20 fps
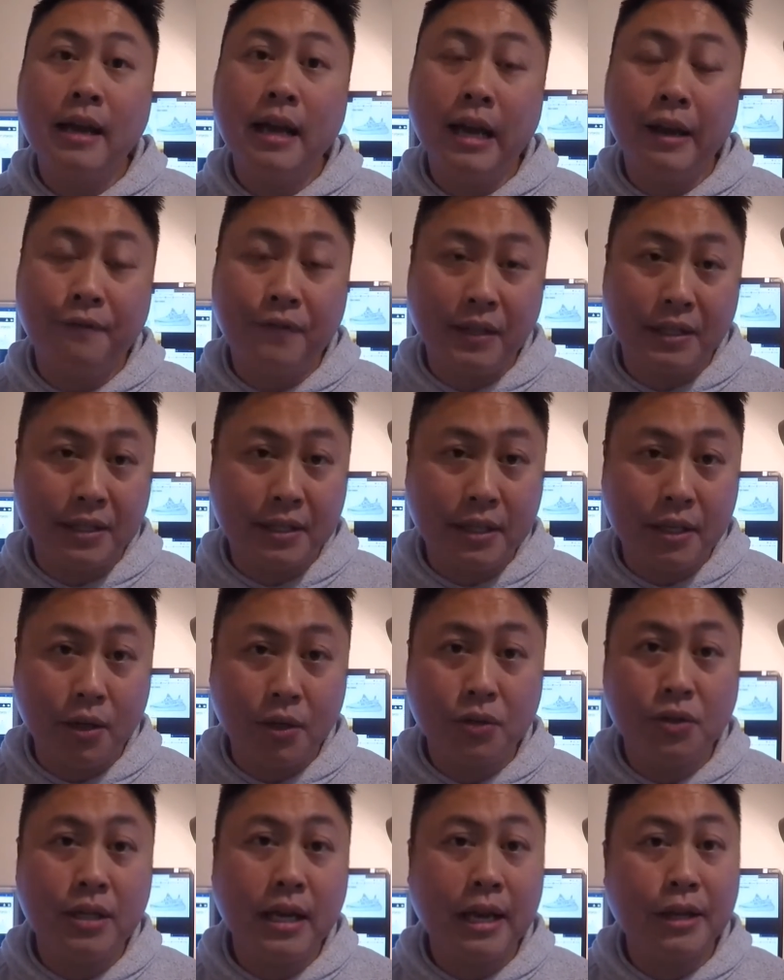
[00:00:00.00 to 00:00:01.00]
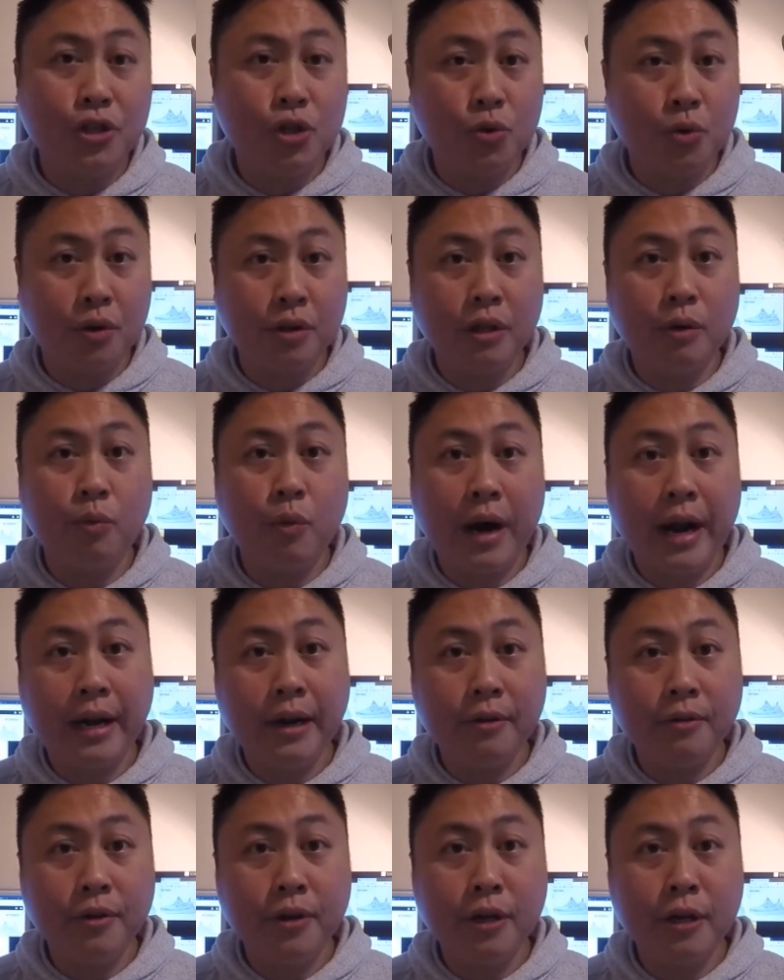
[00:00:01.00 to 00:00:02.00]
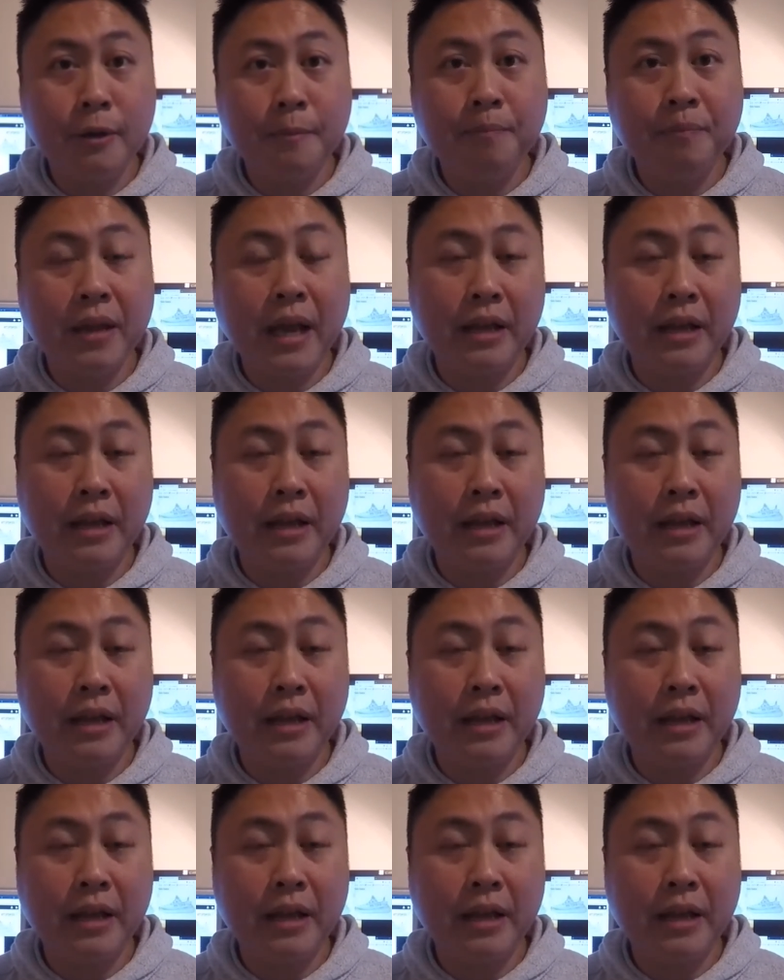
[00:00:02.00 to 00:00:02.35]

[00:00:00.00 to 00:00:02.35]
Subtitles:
if it still says you're in the waiting room